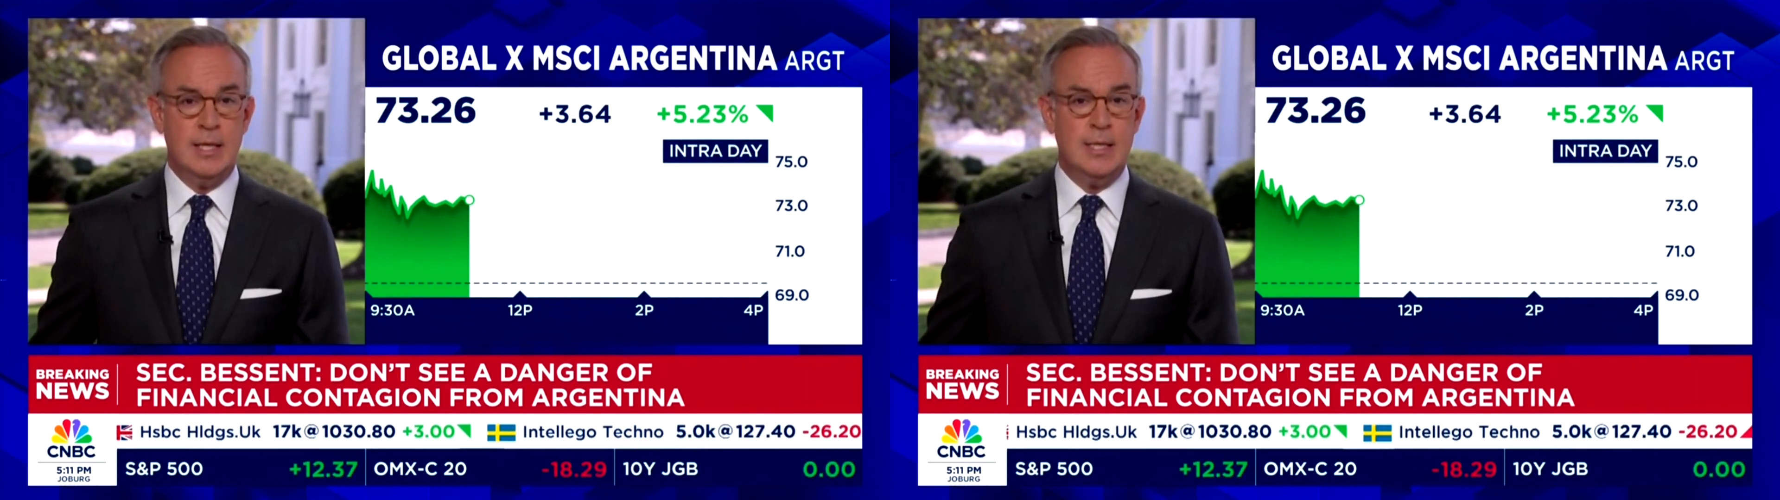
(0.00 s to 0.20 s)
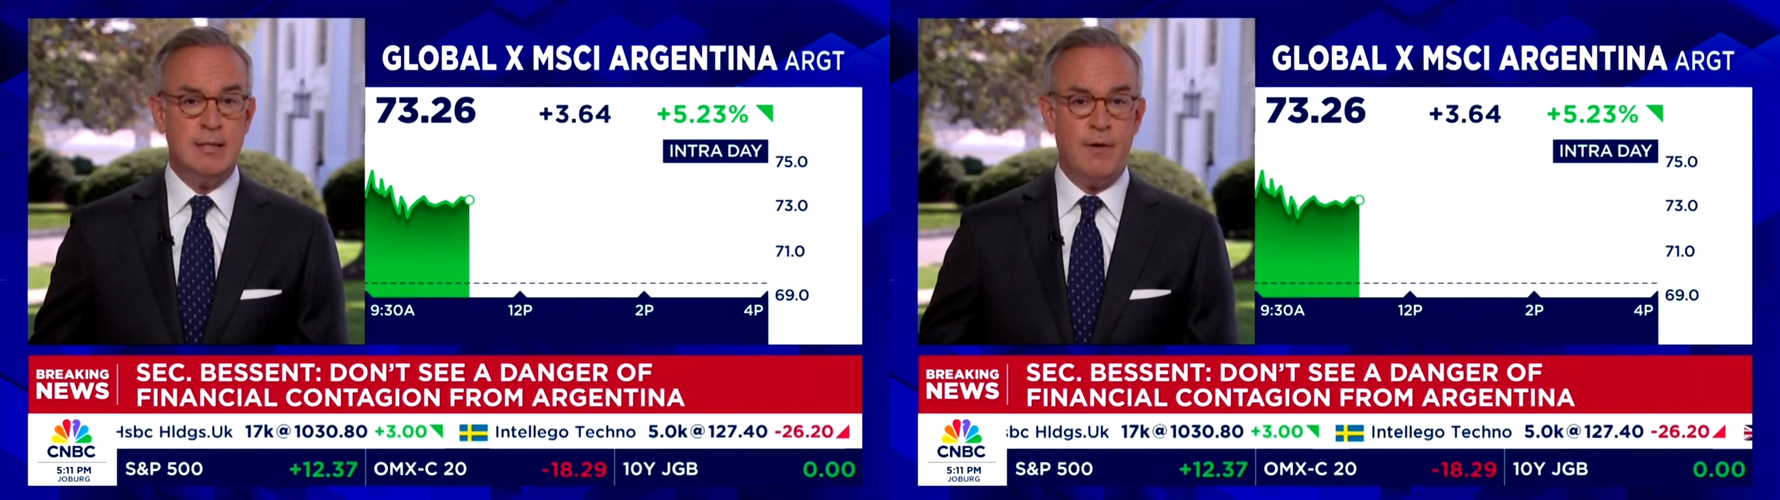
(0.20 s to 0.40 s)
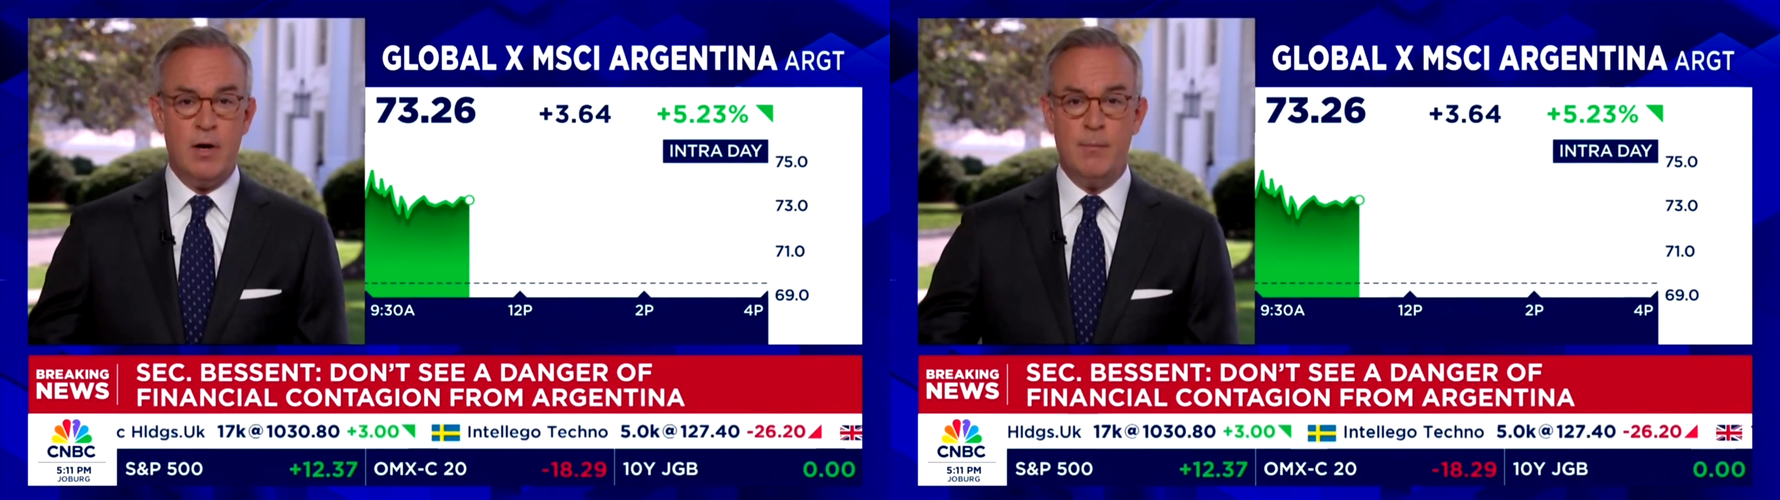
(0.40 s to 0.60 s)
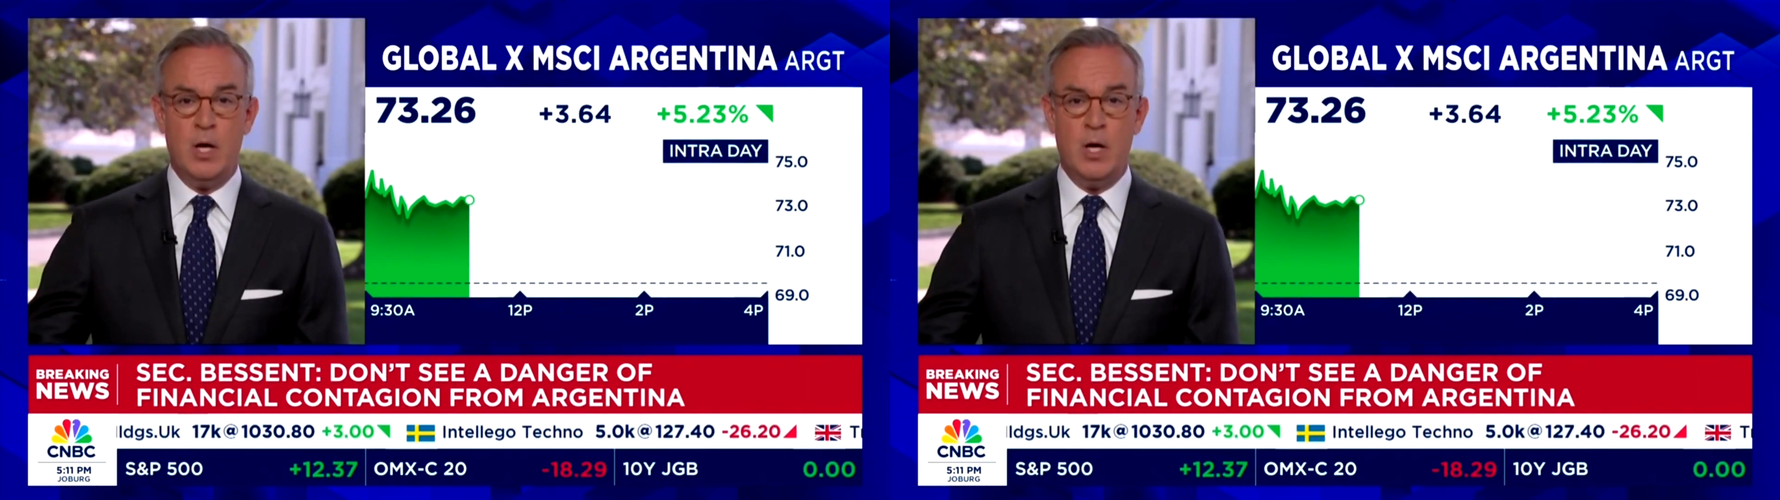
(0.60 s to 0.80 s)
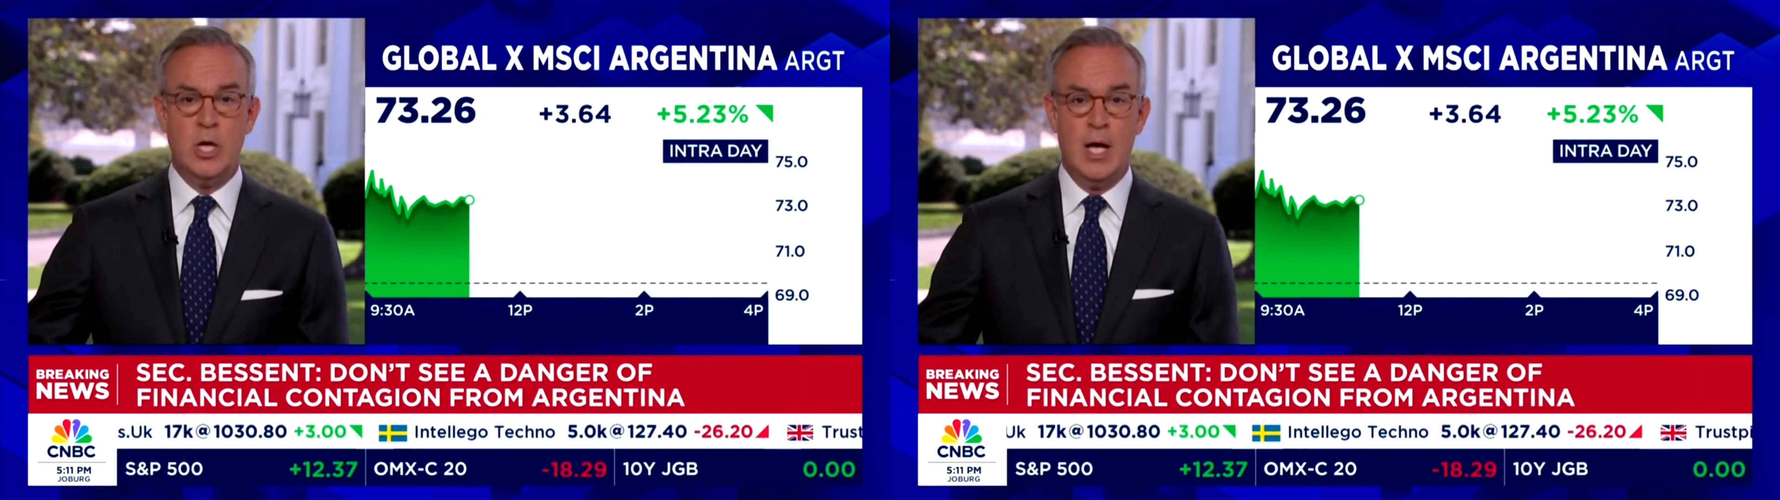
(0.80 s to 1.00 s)
This is very
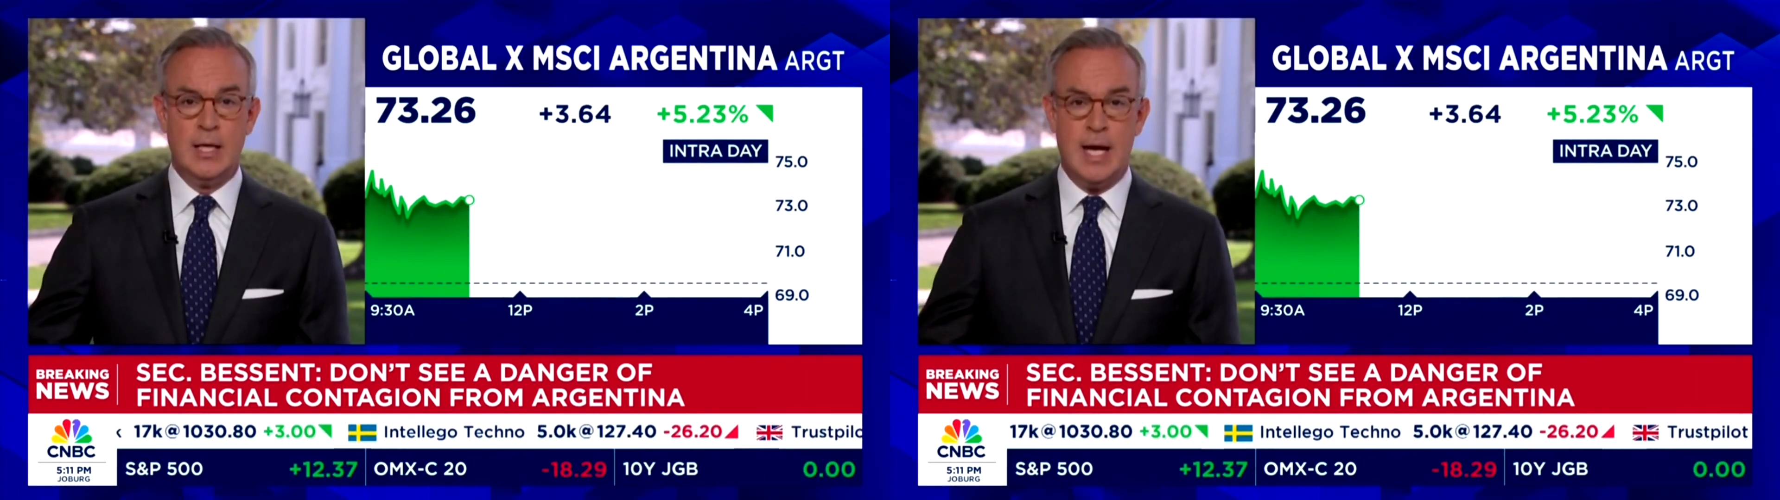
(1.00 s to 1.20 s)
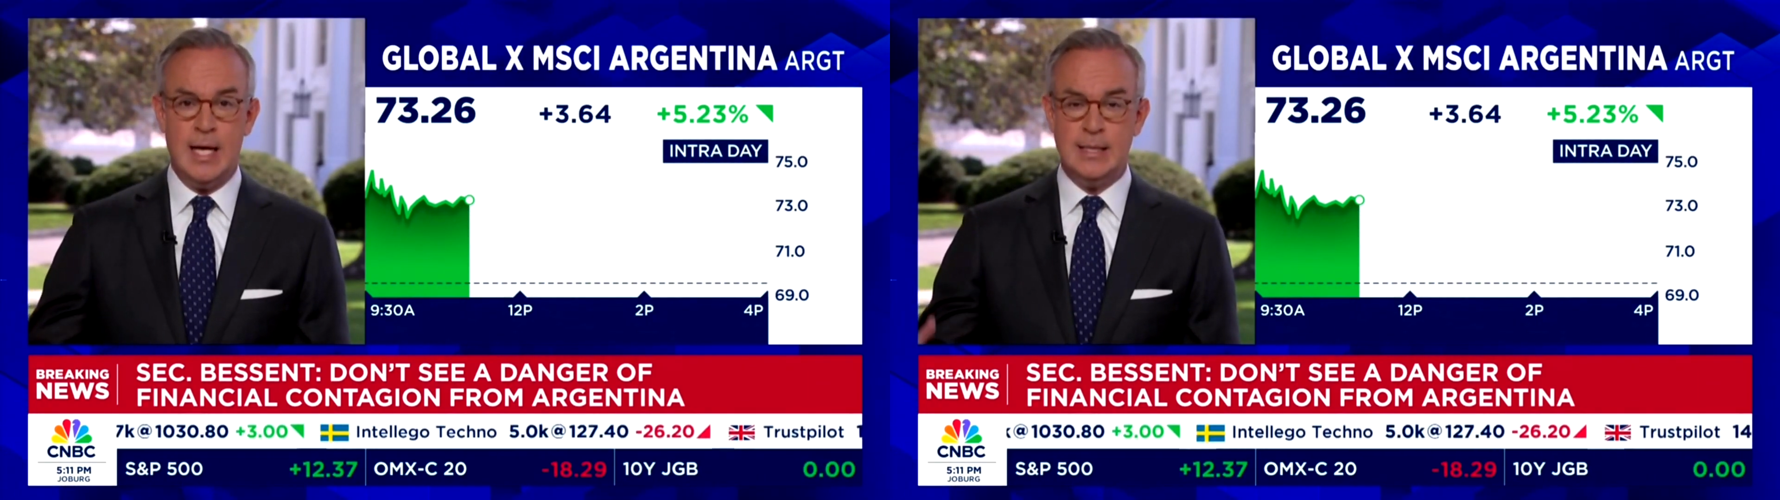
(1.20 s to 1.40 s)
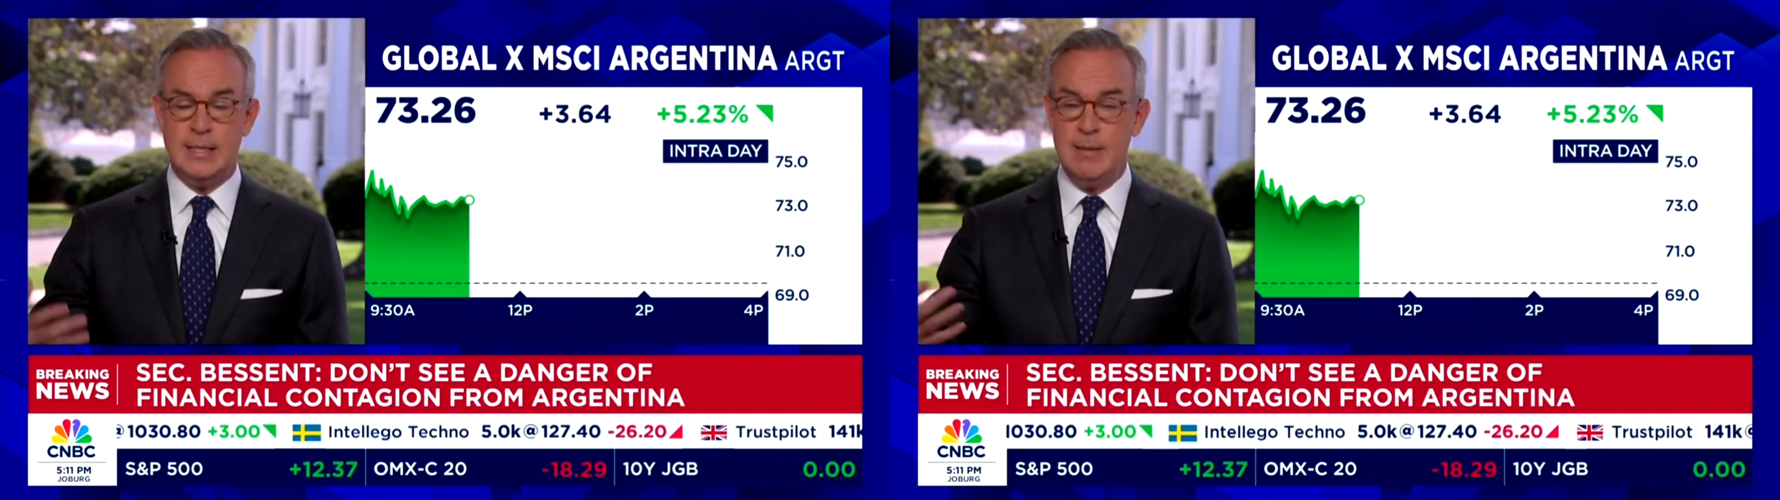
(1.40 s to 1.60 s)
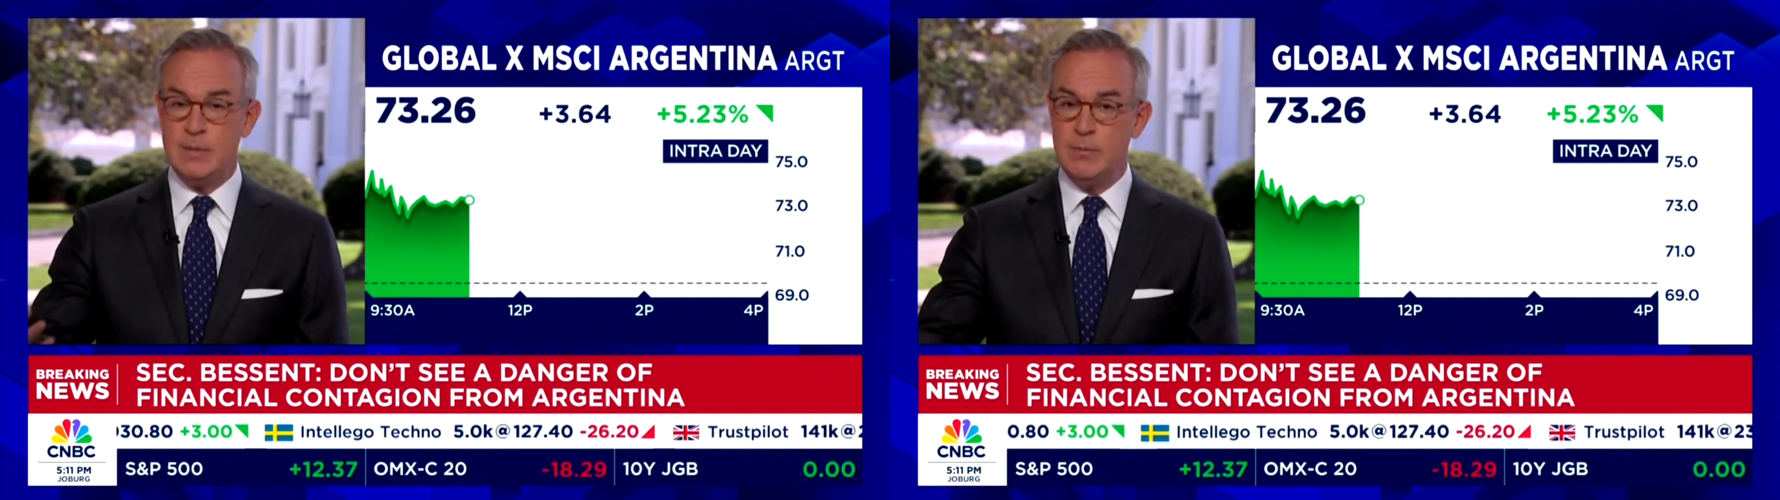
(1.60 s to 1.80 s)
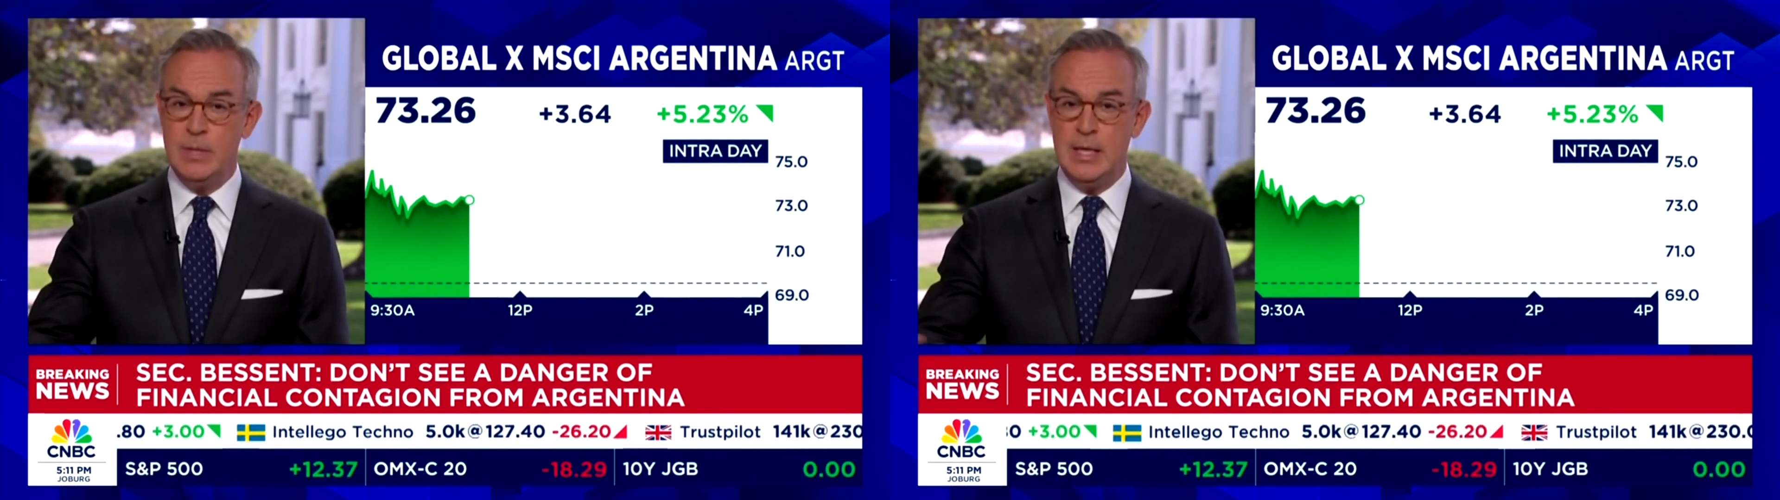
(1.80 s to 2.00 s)
much, guys, it
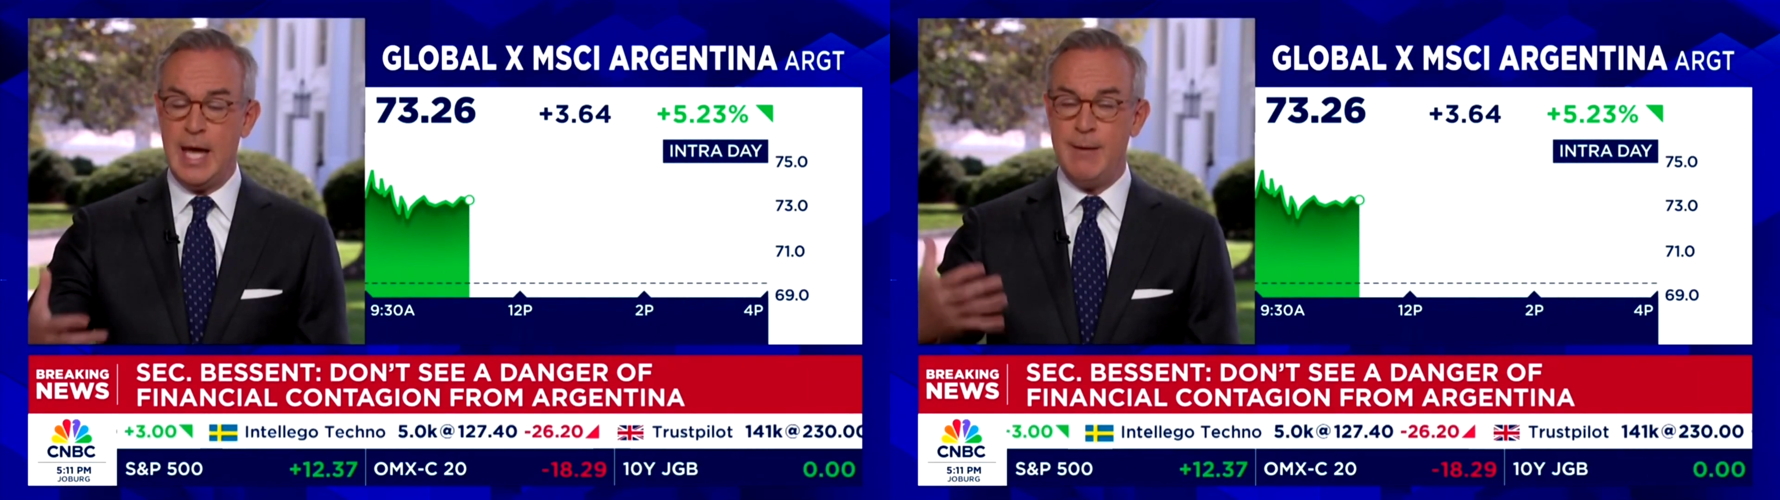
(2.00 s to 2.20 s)
seems to me,